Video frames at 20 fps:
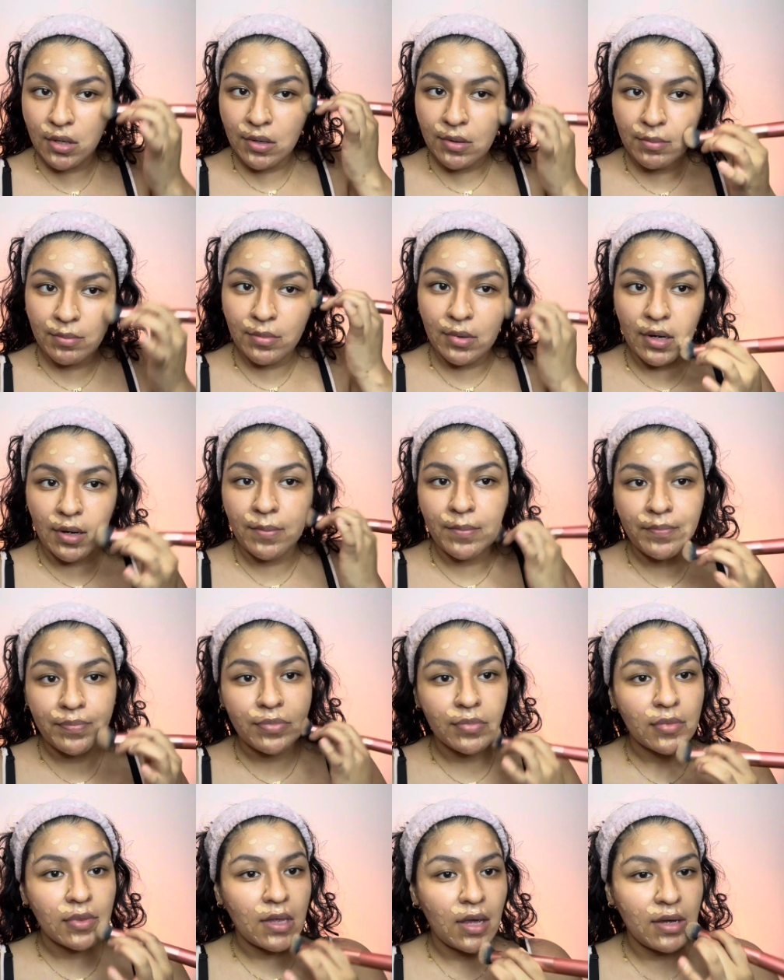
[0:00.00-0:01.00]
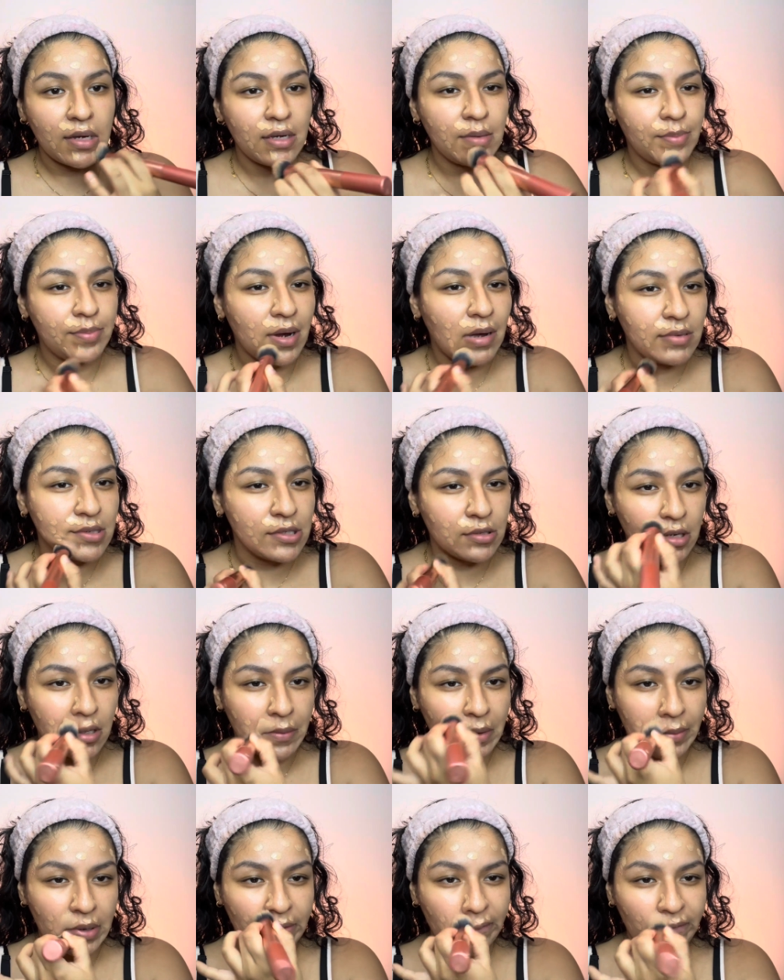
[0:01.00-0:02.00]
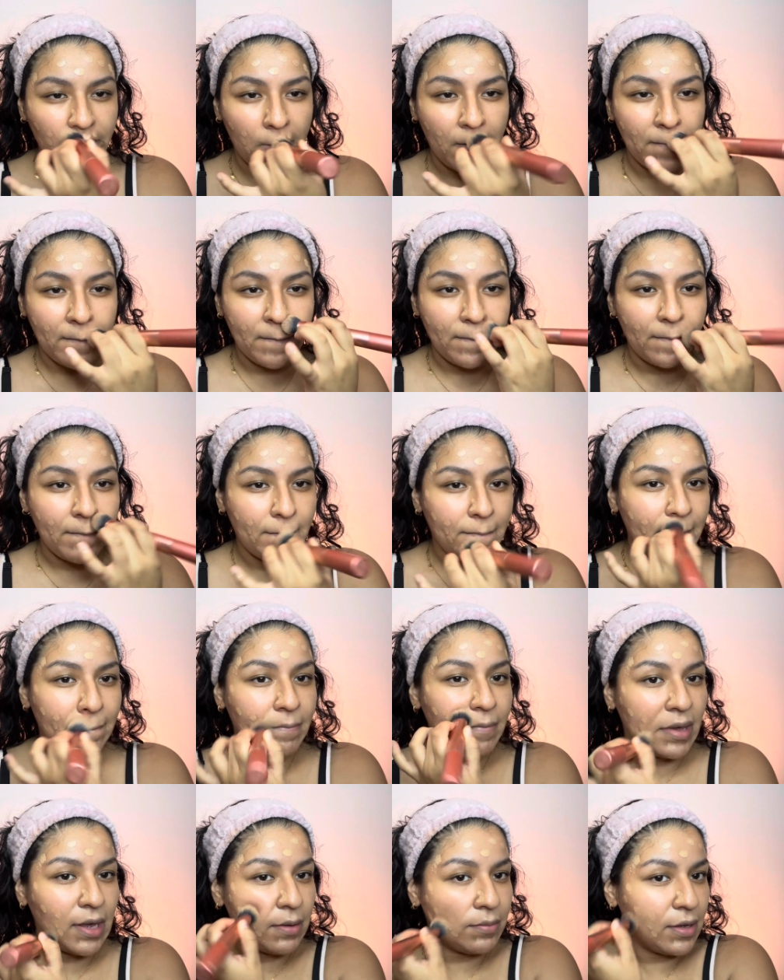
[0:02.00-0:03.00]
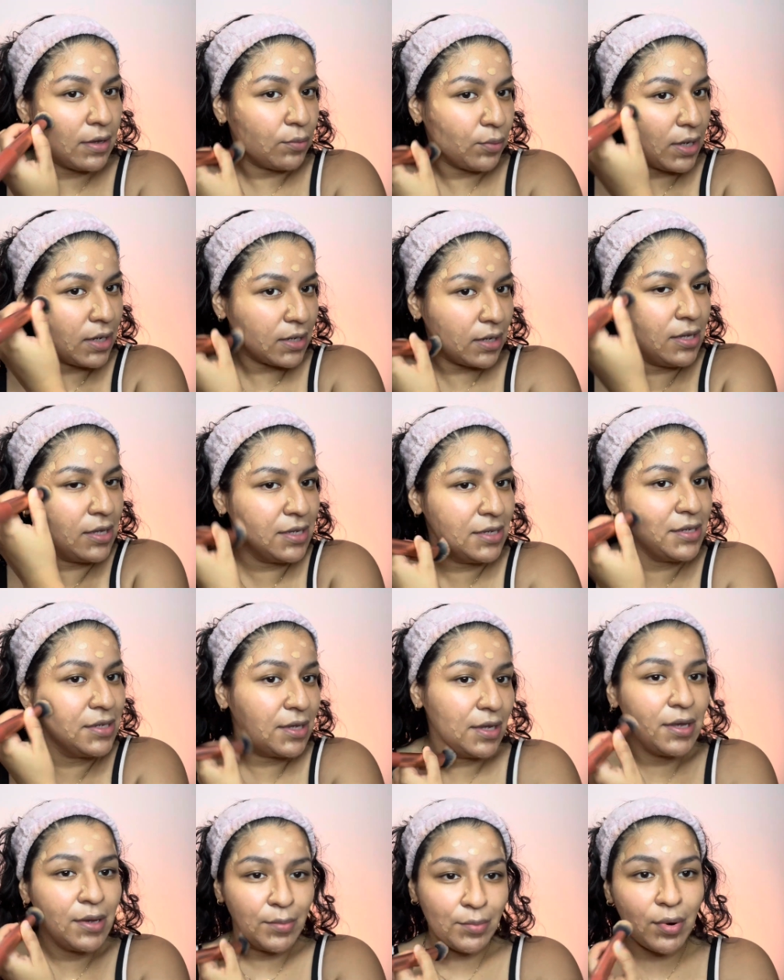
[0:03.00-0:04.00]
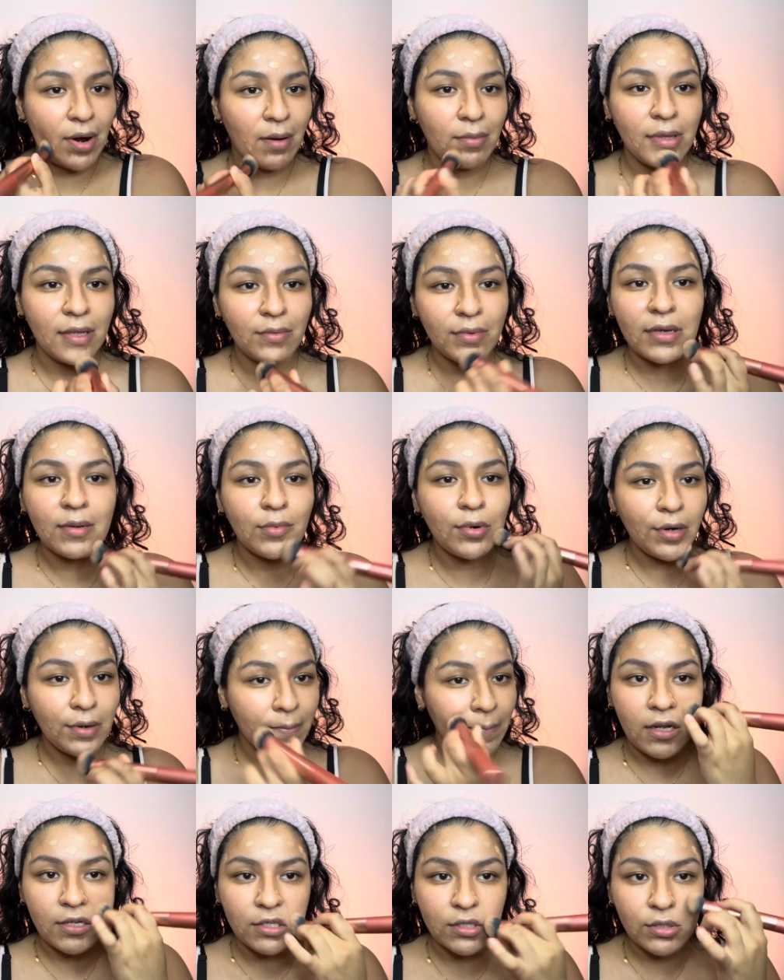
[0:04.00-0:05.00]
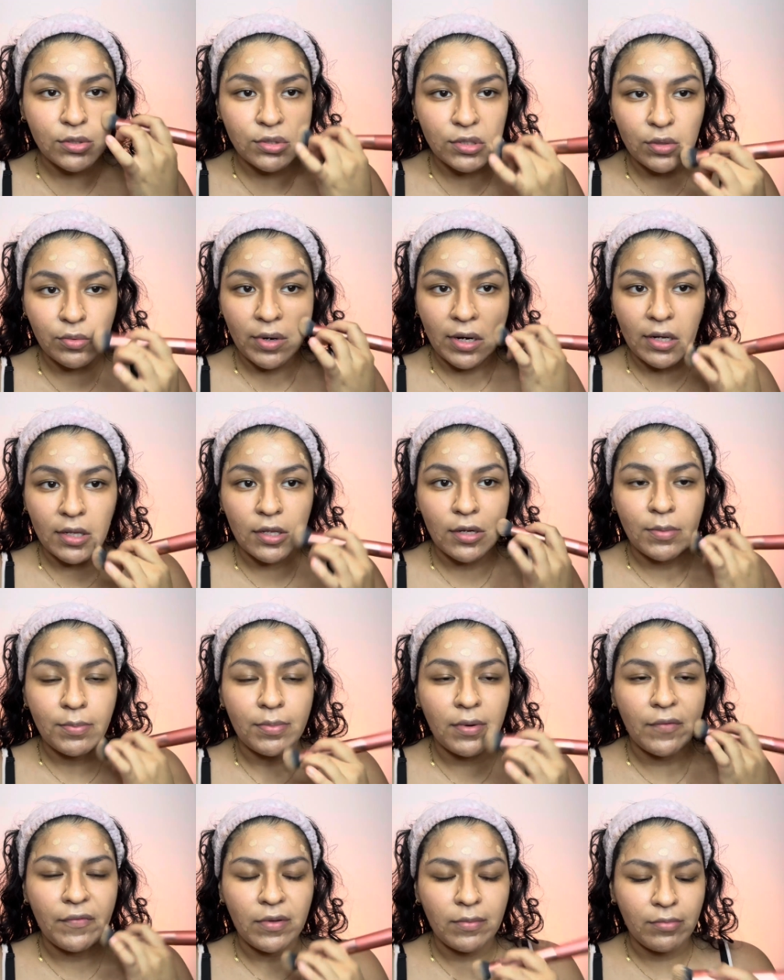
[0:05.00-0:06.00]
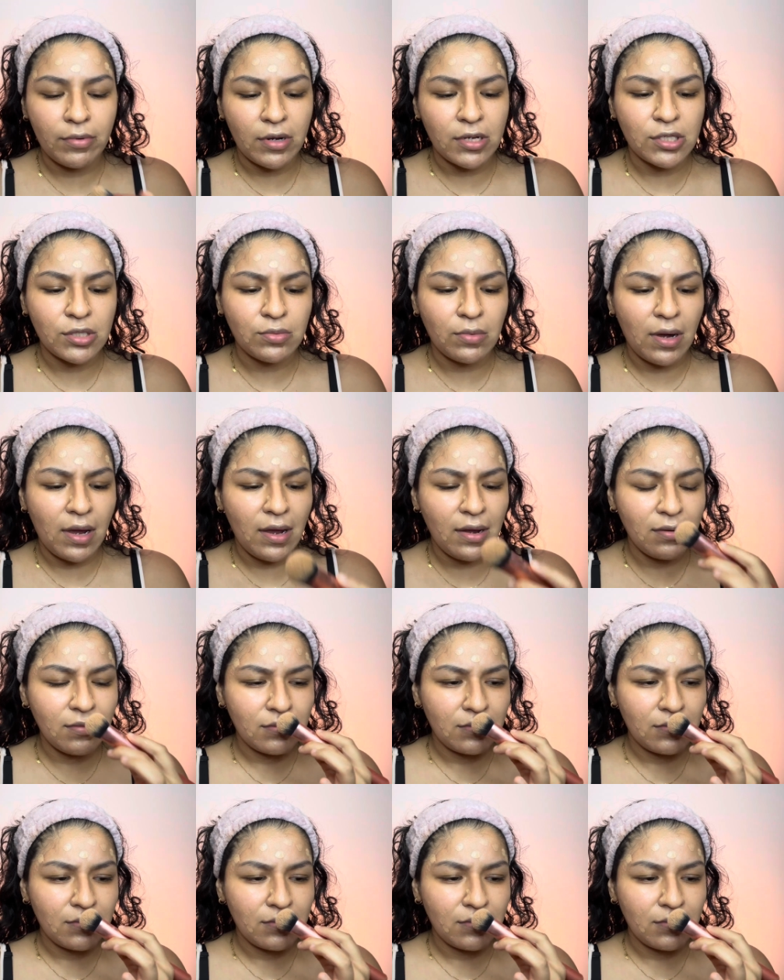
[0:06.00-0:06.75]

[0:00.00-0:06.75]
but I could probably still get away with it for maybe a week. Probably a week more. I just use a regular buffing brush. Why